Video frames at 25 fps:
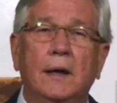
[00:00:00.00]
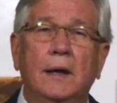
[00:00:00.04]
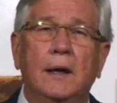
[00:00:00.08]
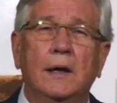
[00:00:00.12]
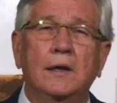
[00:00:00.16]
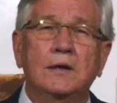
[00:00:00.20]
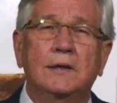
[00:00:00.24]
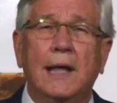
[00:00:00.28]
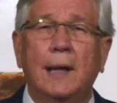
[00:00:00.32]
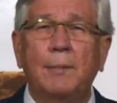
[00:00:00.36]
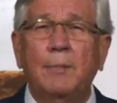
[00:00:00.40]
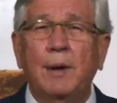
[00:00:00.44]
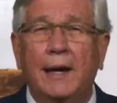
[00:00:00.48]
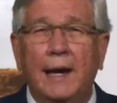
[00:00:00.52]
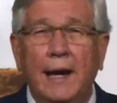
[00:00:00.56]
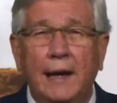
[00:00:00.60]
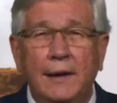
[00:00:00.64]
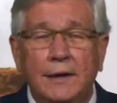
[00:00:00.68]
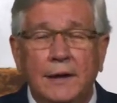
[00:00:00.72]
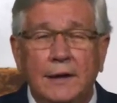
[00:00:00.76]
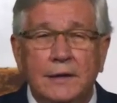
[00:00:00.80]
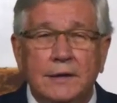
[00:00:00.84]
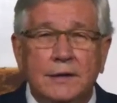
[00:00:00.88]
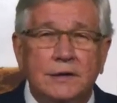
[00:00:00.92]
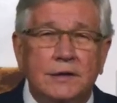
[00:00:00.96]
They began
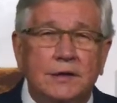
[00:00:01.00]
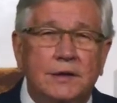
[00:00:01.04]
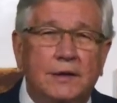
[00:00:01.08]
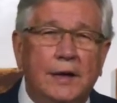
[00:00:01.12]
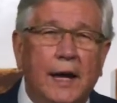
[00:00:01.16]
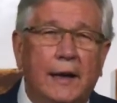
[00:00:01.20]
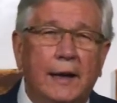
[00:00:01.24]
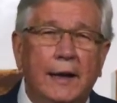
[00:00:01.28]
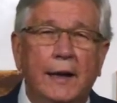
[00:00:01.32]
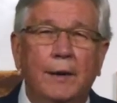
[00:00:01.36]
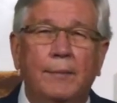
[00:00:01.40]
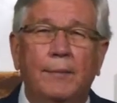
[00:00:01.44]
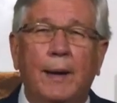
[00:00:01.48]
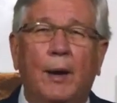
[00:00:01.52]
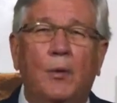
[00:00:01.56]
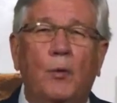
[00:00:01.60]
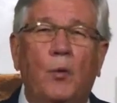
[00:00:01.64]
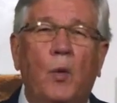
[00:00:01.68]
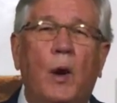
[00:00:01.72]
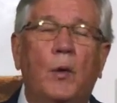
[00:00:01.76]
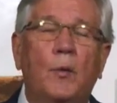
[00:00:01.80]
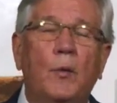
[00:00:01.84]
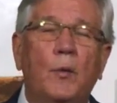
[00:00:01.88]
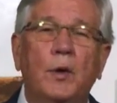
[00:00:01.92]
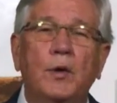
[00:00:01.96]
to study about
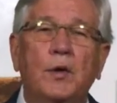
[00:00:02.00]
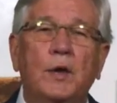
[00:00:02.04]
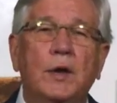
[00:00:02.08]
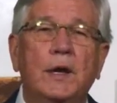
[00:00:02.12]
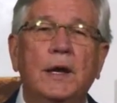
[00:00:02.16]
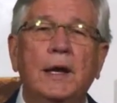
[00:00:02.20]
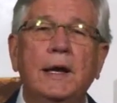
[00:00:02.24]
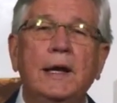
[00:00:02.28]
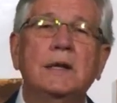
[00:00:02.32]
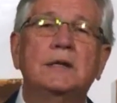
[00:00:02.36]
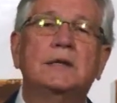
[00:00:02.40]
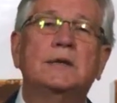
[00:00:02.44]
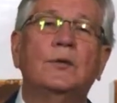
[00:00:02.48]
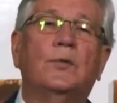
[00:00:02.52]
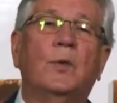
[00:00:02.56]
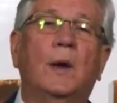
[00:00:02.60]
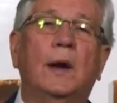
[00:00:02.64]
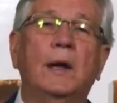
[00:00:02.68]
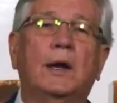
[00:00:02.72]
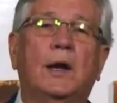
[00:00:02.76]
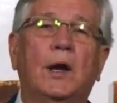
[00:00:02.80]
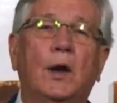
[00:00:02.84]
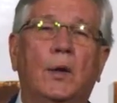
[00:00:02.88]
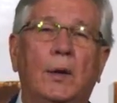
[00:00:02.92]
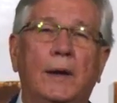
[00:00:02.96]
what were the needs of
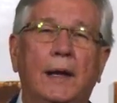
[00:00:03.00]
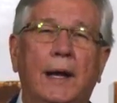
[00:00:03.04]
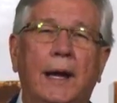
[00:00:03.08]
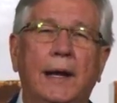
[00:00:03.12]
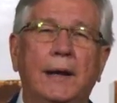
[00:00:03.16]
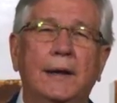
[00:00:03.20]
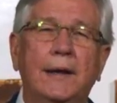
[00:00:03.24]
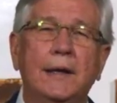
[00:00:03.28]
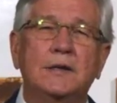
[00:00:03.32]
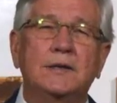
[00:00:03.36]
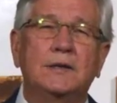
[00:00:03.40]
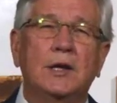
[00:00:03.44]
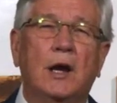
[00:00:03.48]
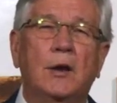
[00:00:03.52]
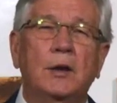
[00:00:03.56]
Waco, and they saw the